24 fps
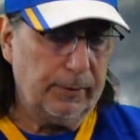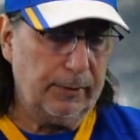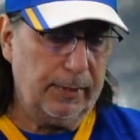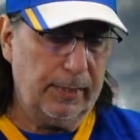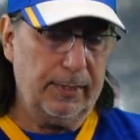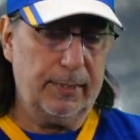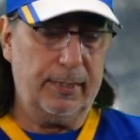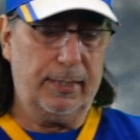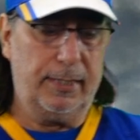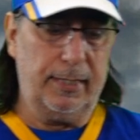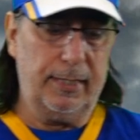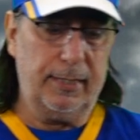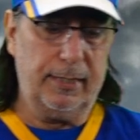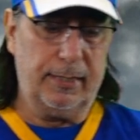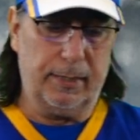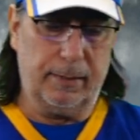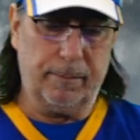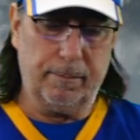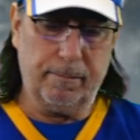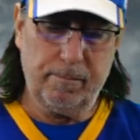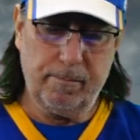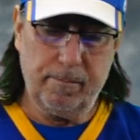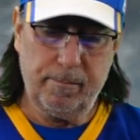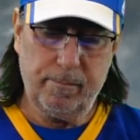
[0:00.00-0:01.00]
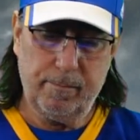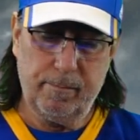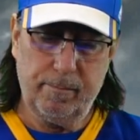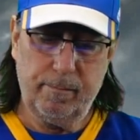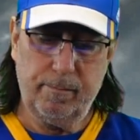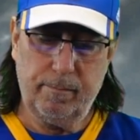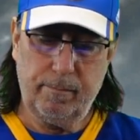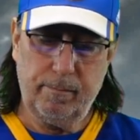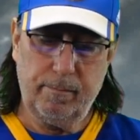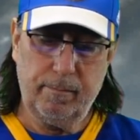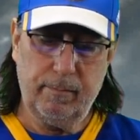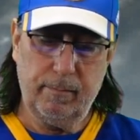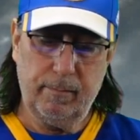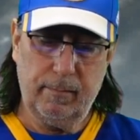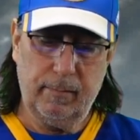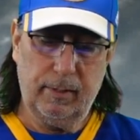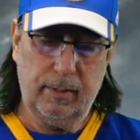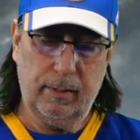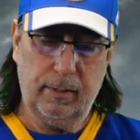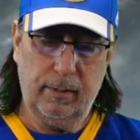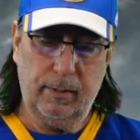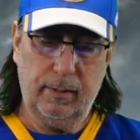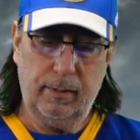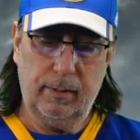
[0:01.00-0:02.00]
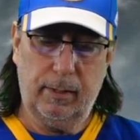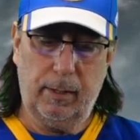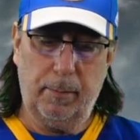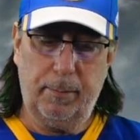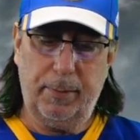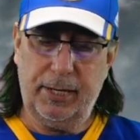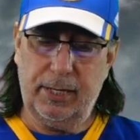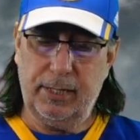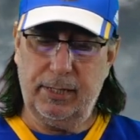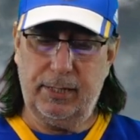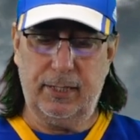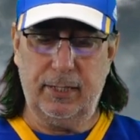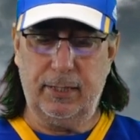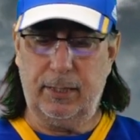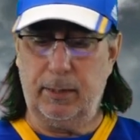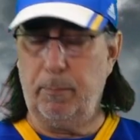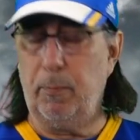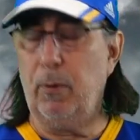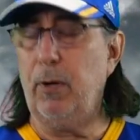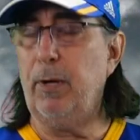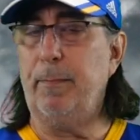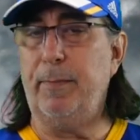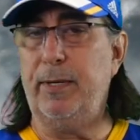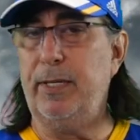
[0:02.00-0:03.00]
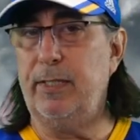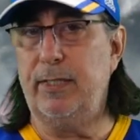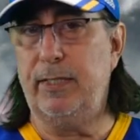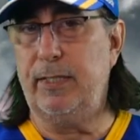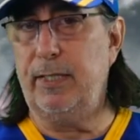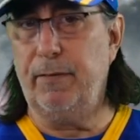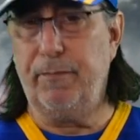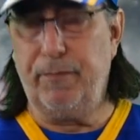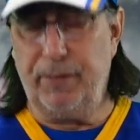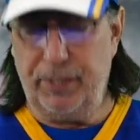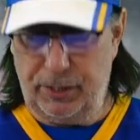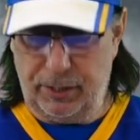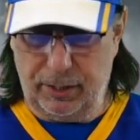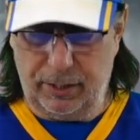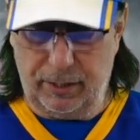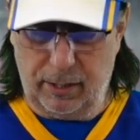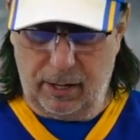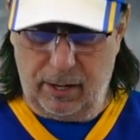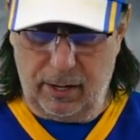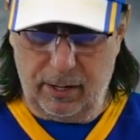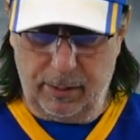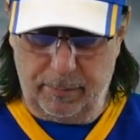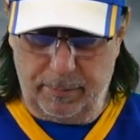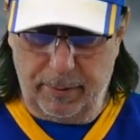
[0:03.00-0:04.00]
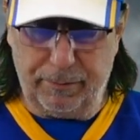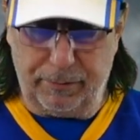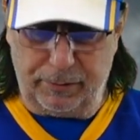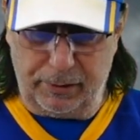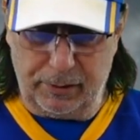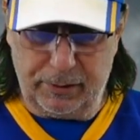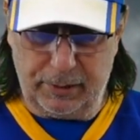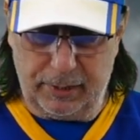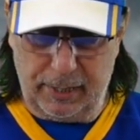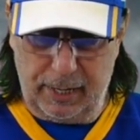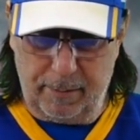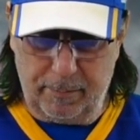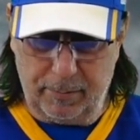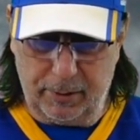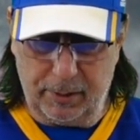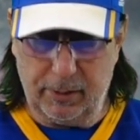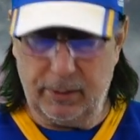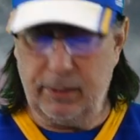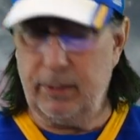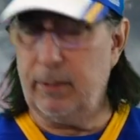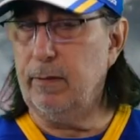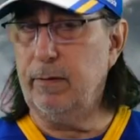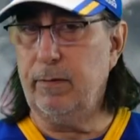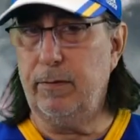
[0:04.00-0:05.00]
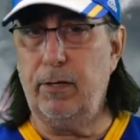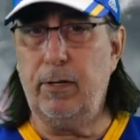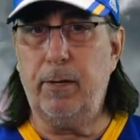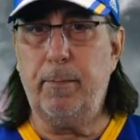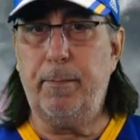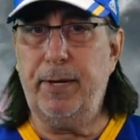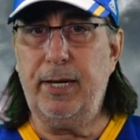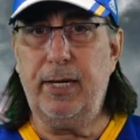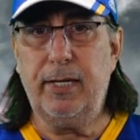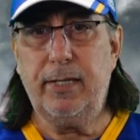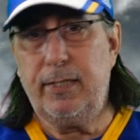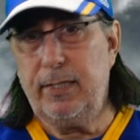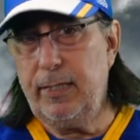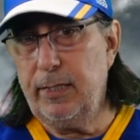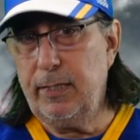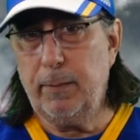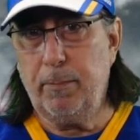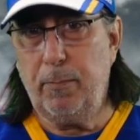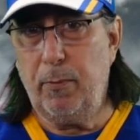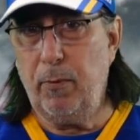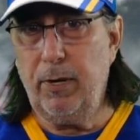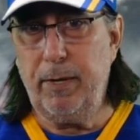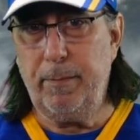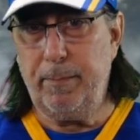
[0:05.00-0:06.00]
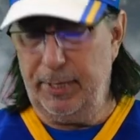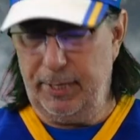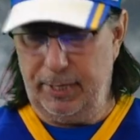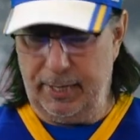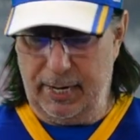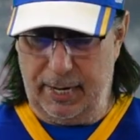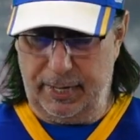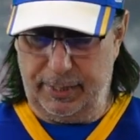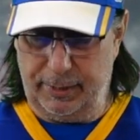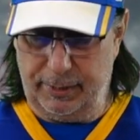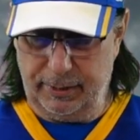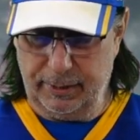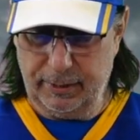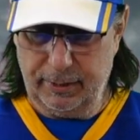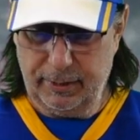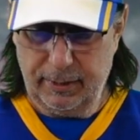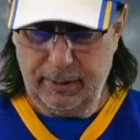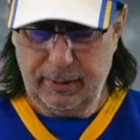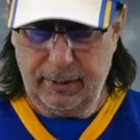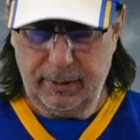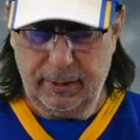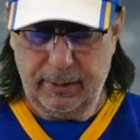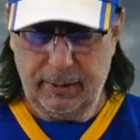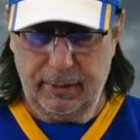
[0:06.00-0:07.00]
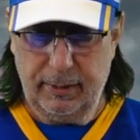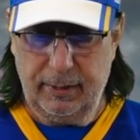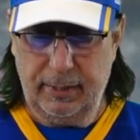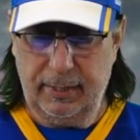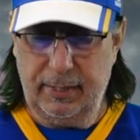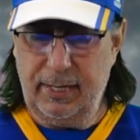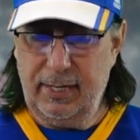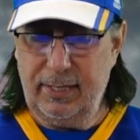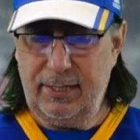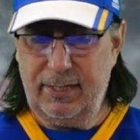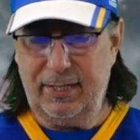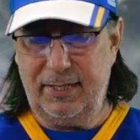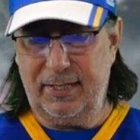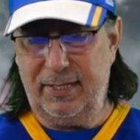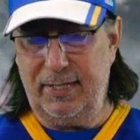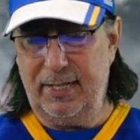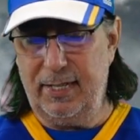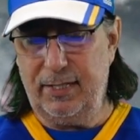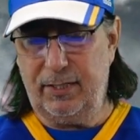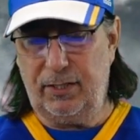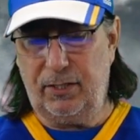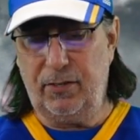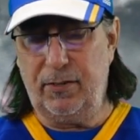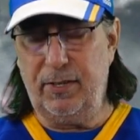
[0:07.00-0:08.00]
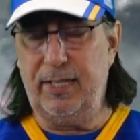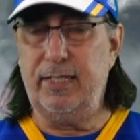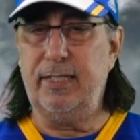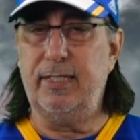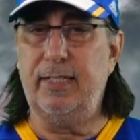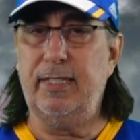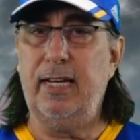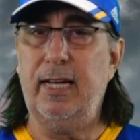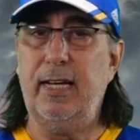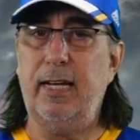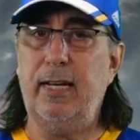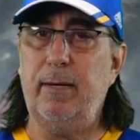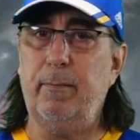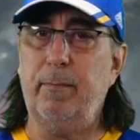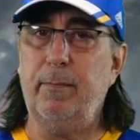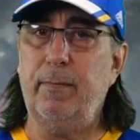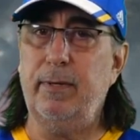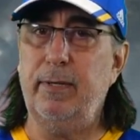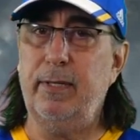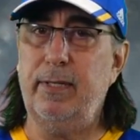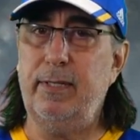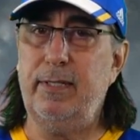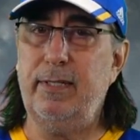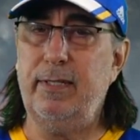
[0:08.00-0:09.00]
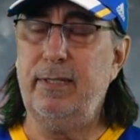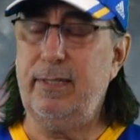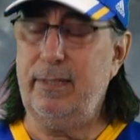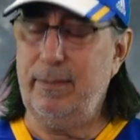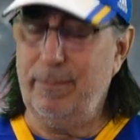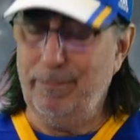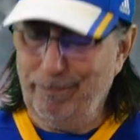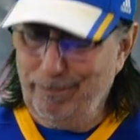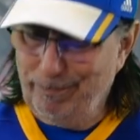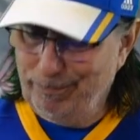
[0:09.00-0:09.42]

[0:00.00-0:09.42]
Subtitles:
this season, the biggest disappointment in this division are the Buffalo Sabres. They're the biggest disappointment, guys. And not just yesterday's game. It's just...